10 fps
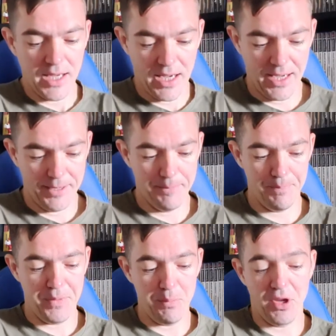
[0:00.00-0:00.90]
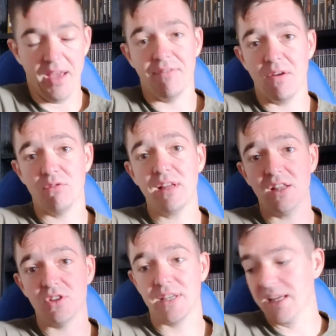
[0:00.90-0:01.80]
But yeah, I found a
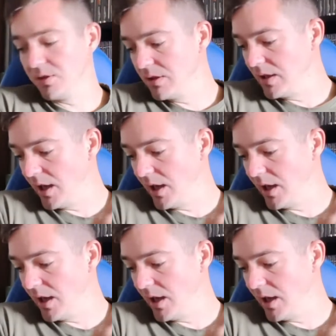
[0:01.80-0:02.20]
really good deal.